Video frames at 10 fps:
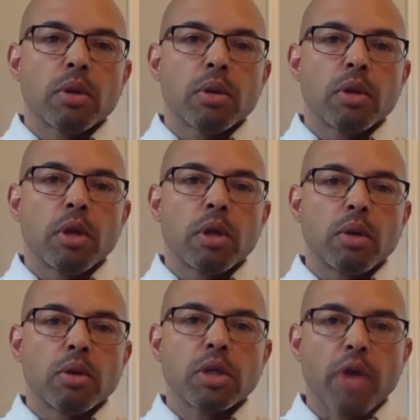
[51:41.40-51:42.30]

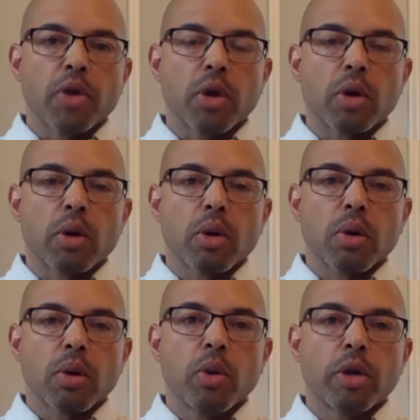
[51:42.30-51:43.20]
that together
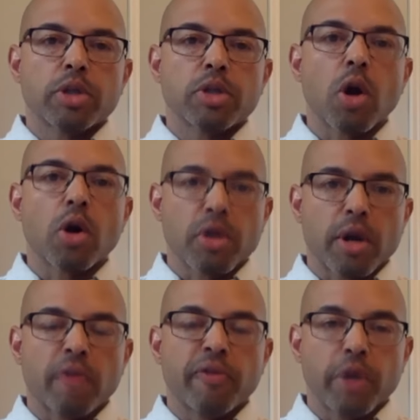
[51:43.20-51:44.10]
we're stronger
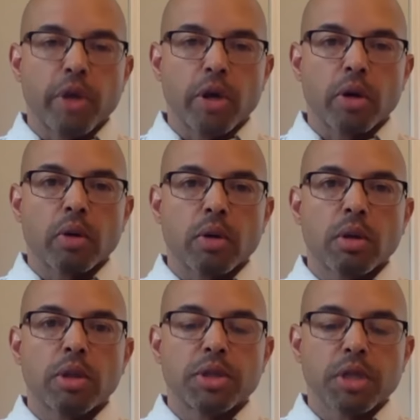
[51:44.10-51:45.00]
than our fear,
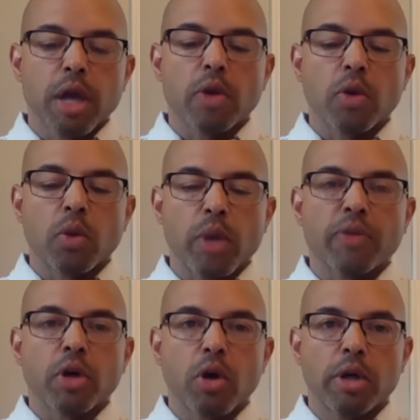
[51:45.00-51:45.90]
that together we have the
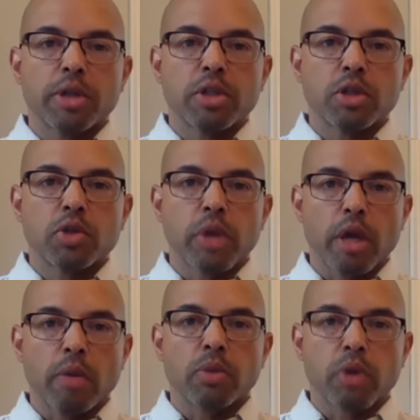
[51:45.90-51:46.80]
courage to
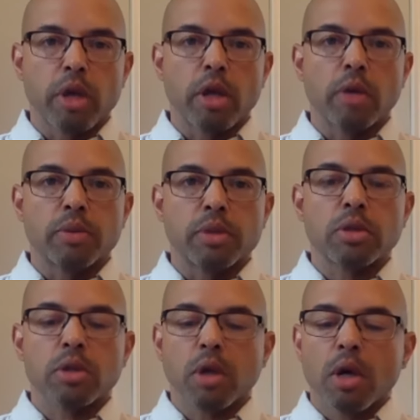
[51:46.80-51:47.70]
dream
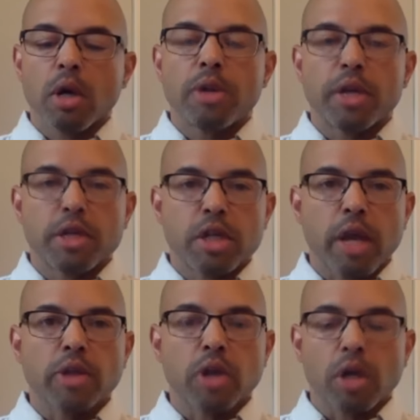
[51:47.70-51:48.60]
dreams that
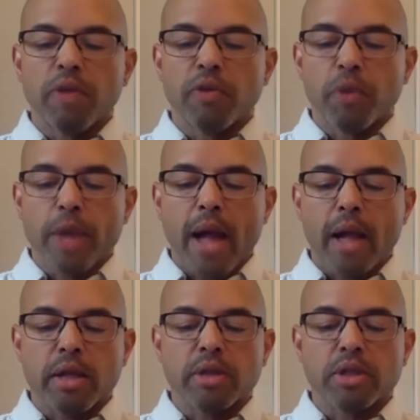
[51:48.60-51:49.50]
change our lived
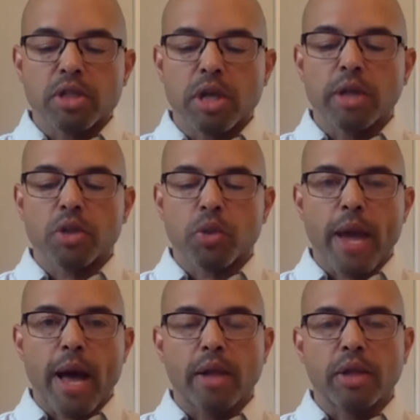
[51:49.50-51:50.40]
realities and change the
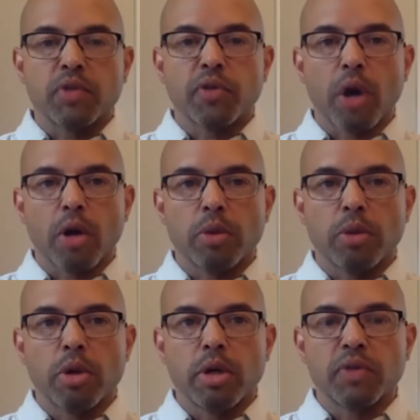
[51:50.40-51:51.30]
realities for our
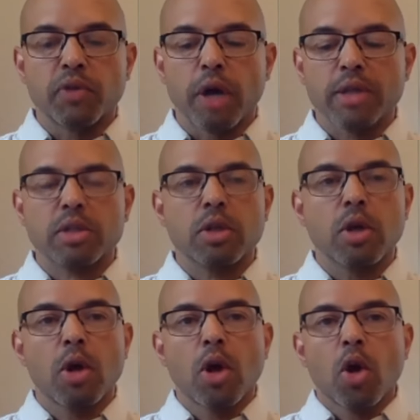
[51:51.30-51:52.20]
communities. For us,
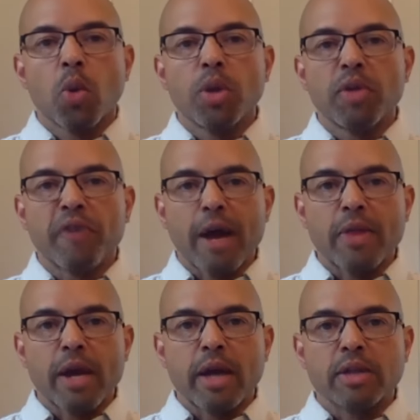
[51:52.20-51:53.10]
we defined
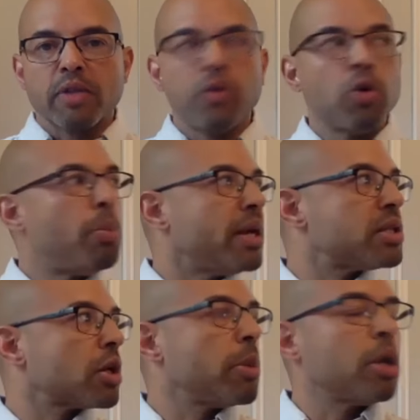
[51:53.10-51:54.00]
that as a few
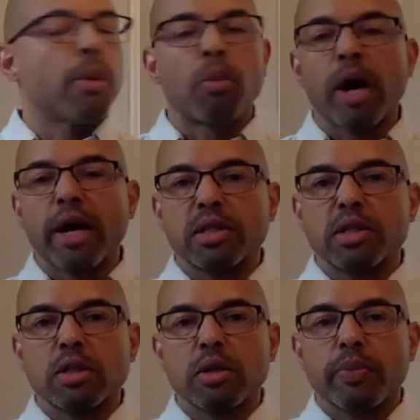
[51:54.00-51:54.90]
basic minimum
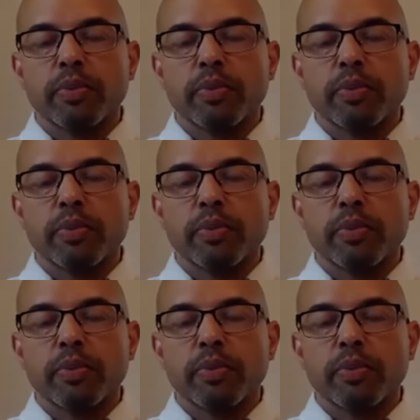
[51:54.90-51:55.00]
rights,